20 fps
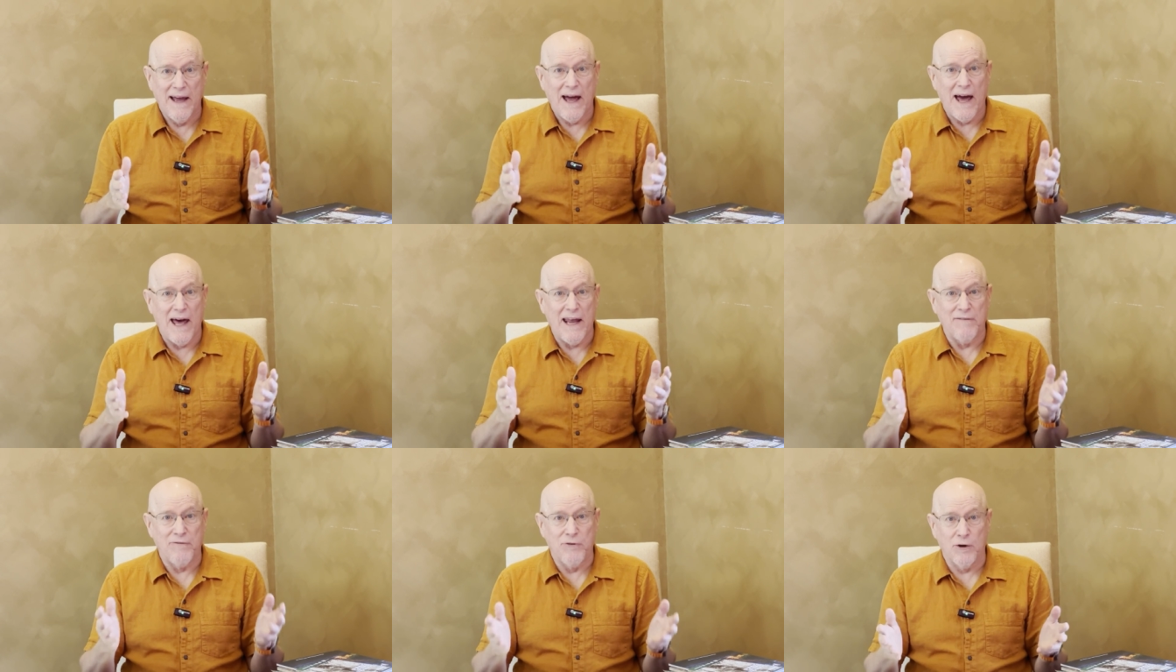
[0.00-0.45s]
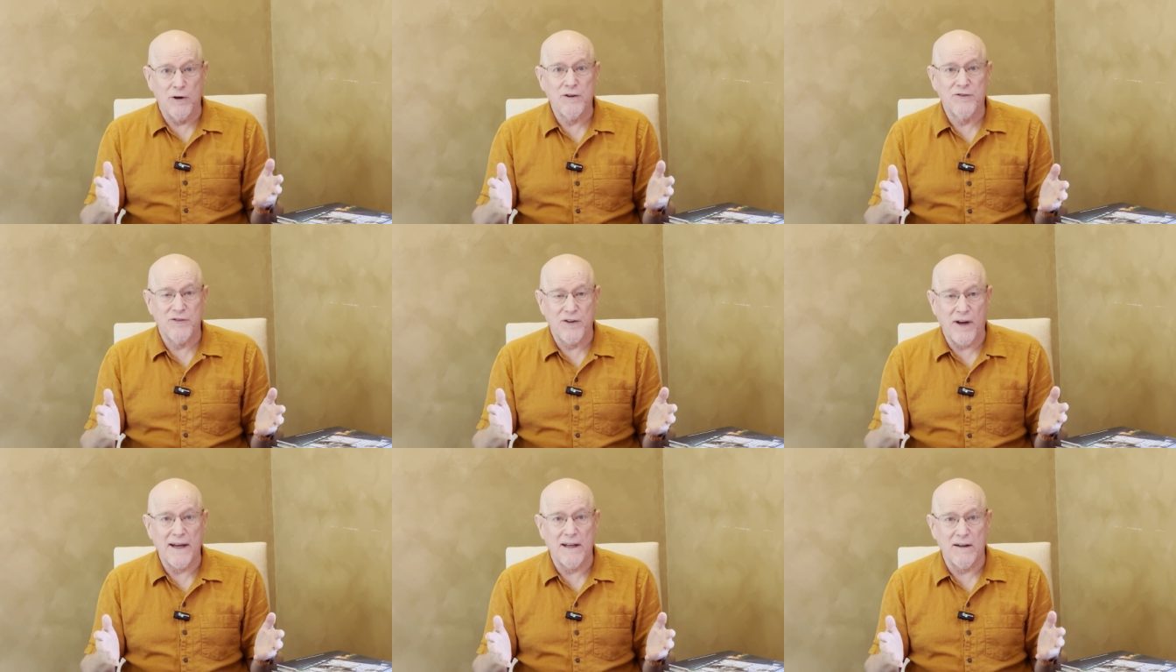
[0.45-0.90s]
And if you're a
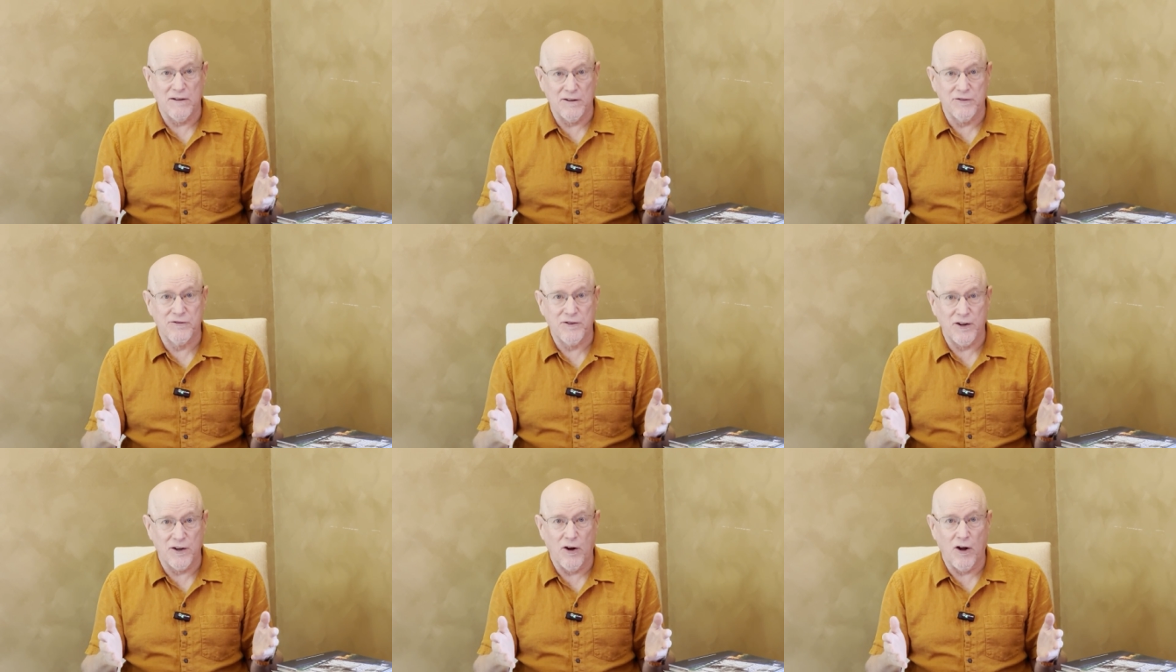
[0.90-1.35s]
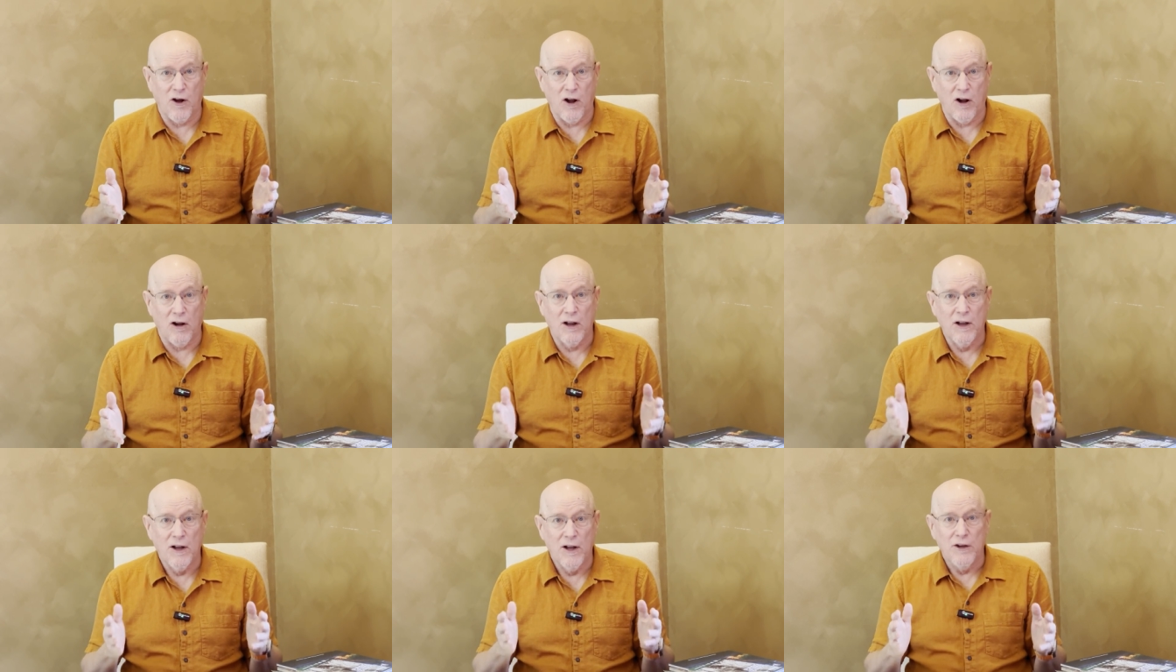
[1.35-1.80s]
cyclist at
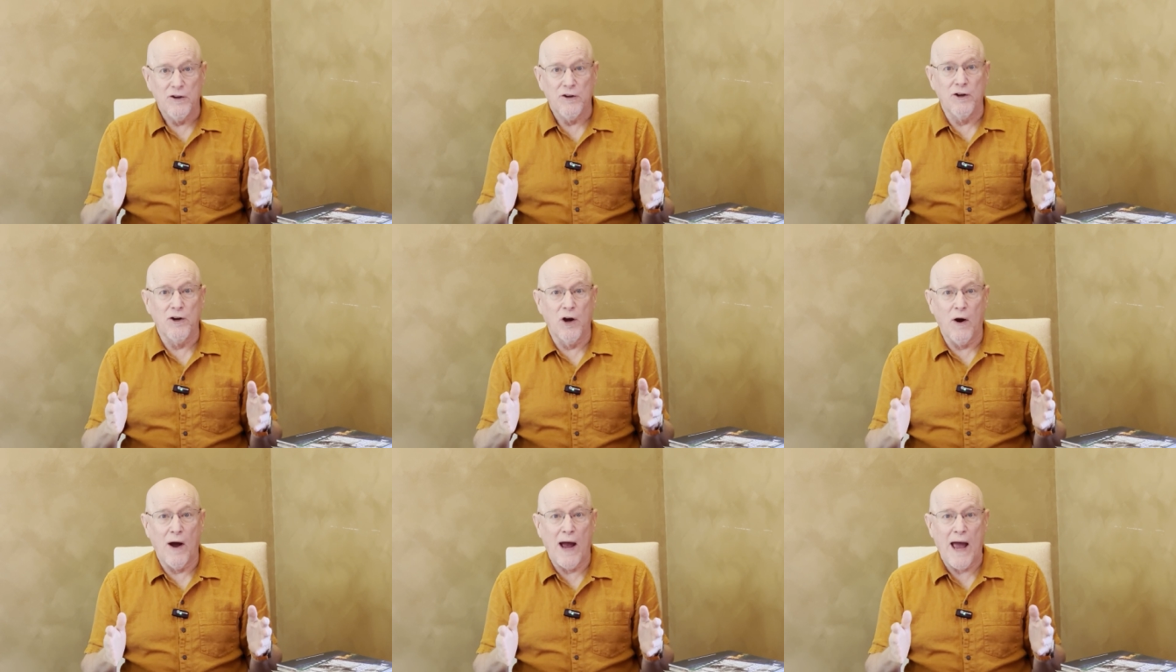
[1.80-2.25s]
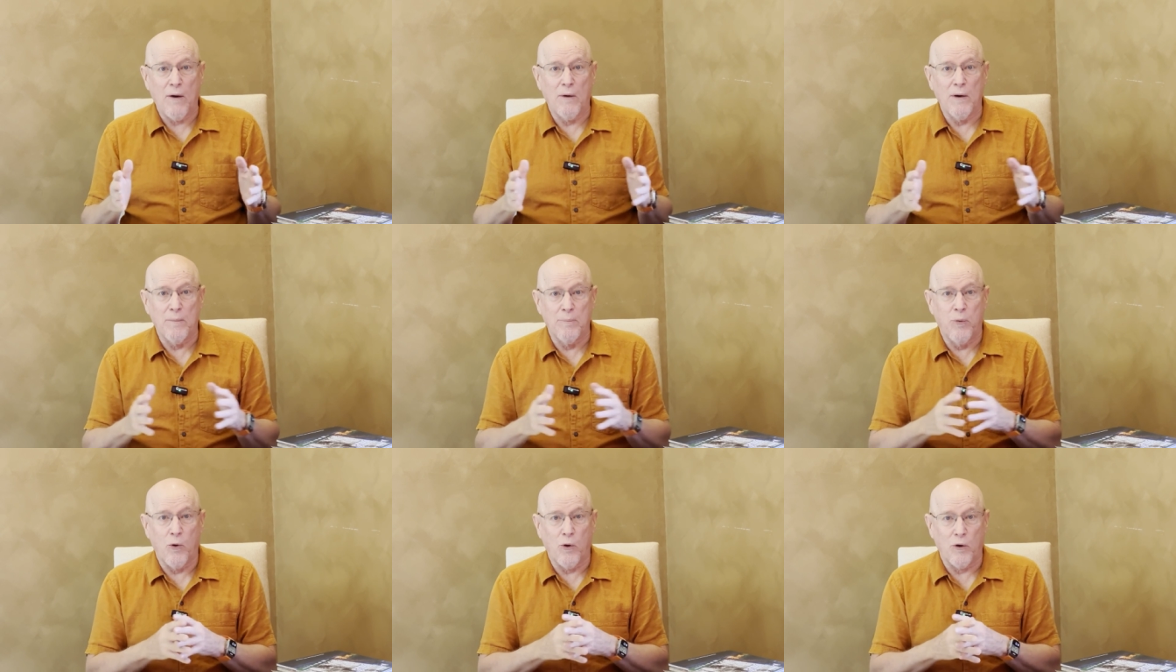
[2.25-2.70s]
all, you know how
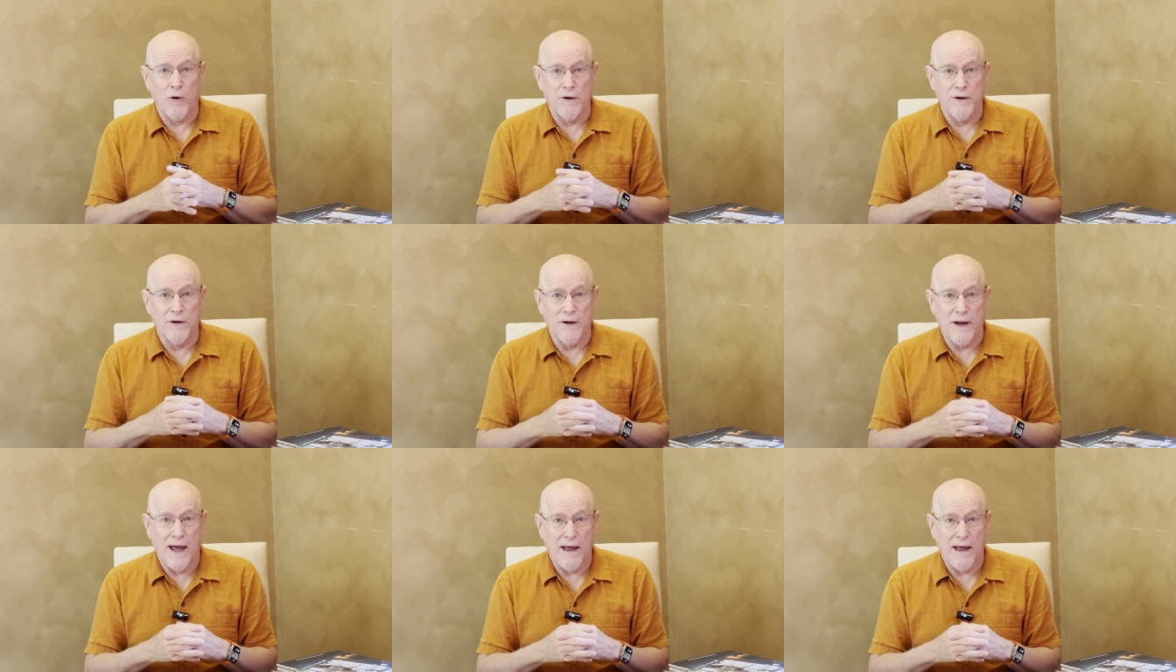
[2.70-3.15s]
important